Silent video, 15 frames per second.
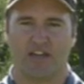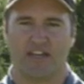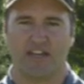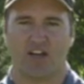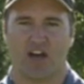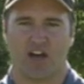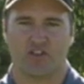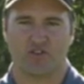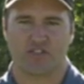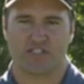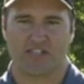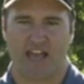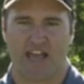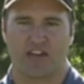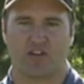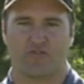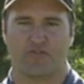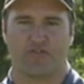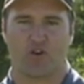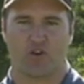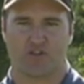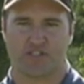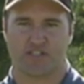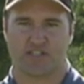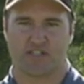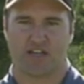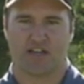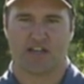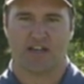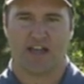need to understand it first
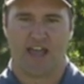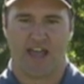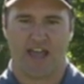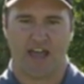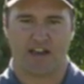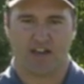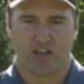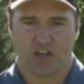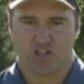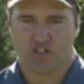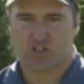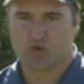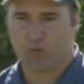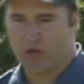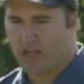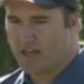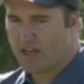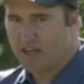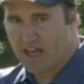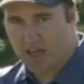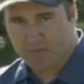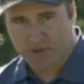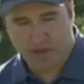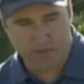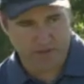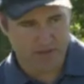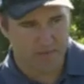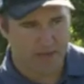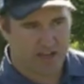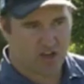and swing and be able
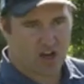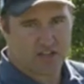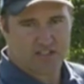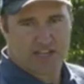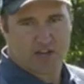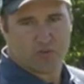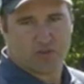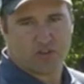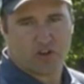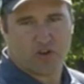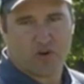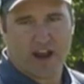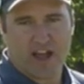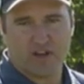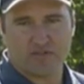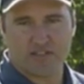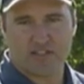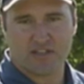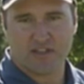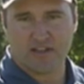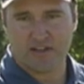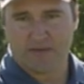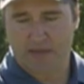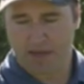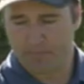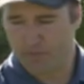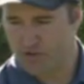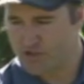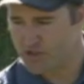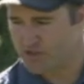to make contact with the ground and
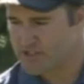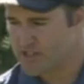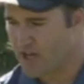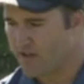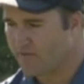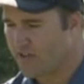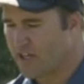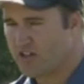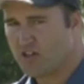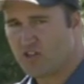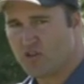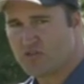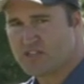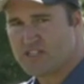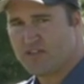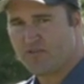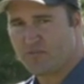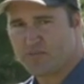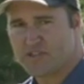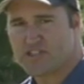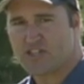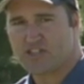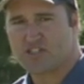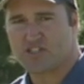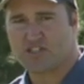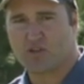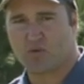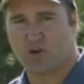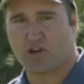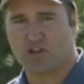put yourself into those different positions
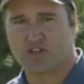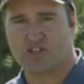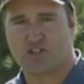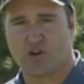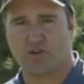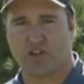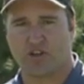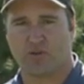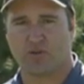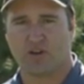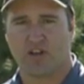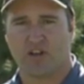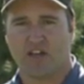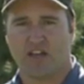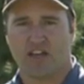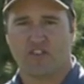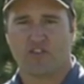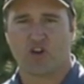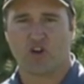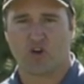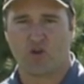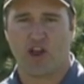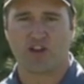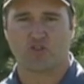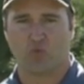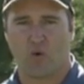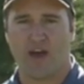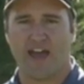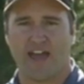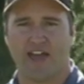that we're going to show you the correct
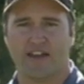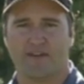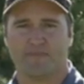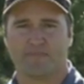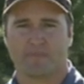way,